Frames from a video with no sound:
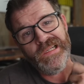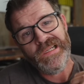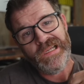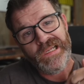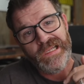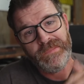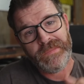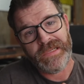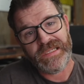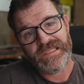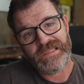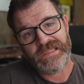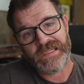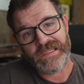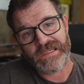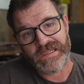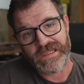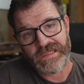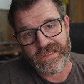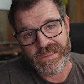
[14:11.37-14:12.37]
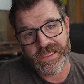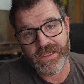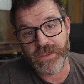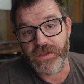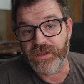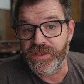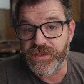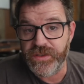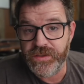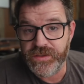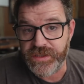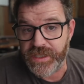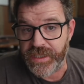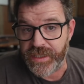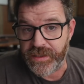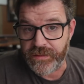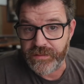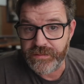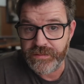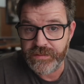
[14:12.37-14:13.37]
on my stereo here in two
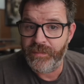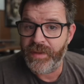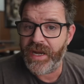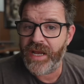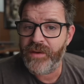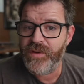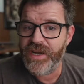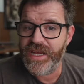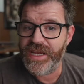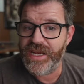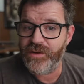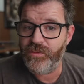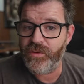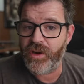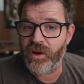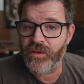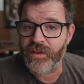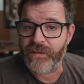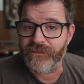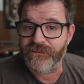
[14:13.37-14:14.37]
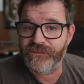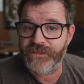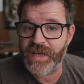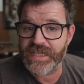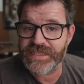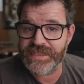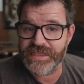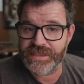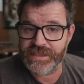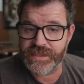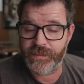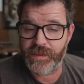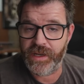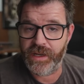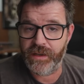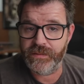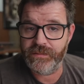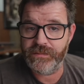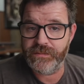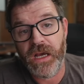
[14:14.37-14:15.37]
channel, but I want to hear what all the fuss is
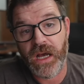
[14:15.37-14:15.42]
about.